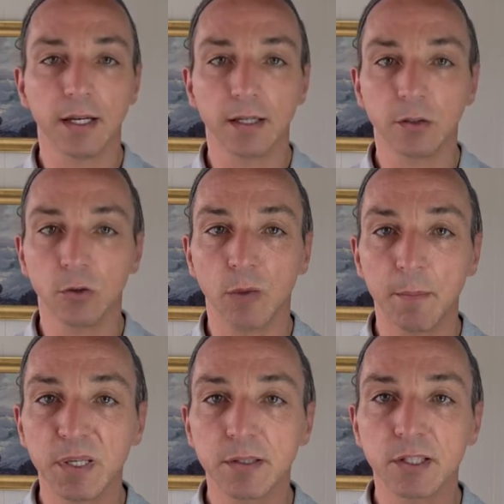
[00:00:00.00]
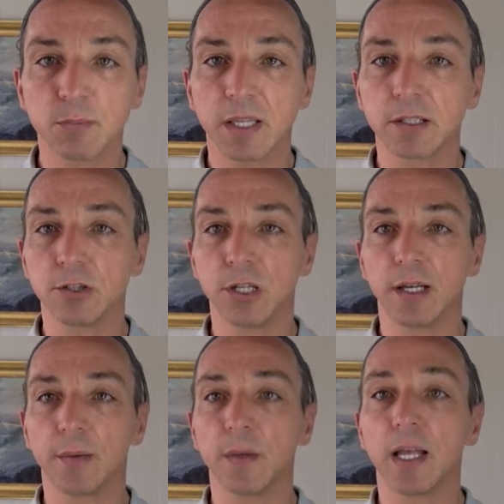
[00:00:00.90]
Google My Business
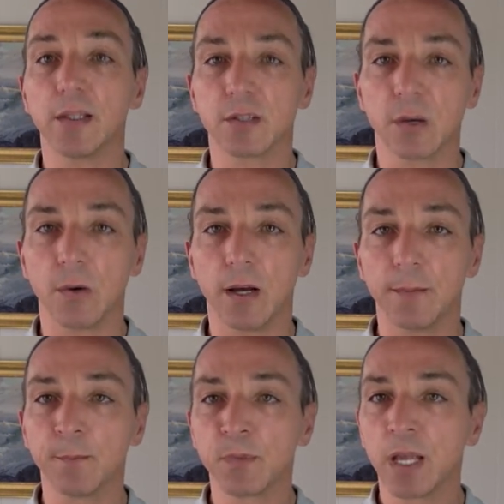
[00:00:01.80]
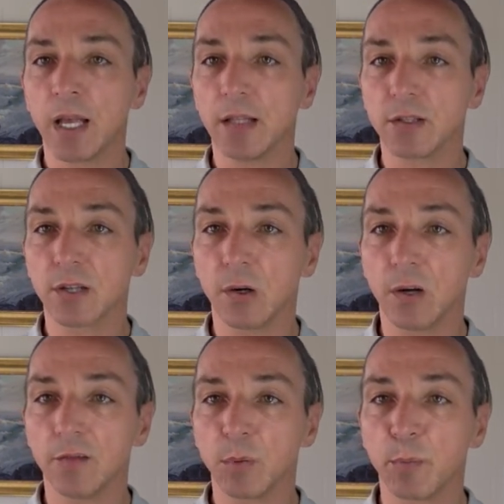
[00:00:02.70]
messaging, and so on. And so
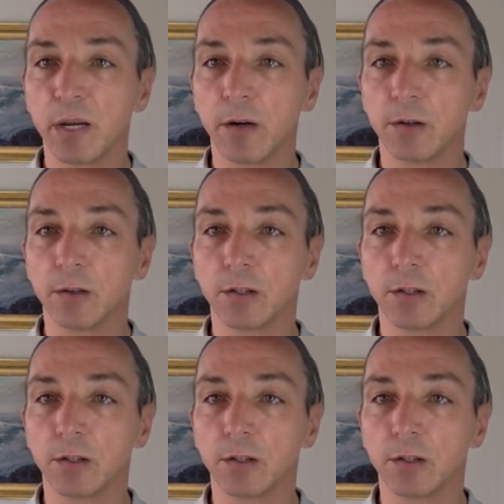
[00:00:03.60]
I've prepared a little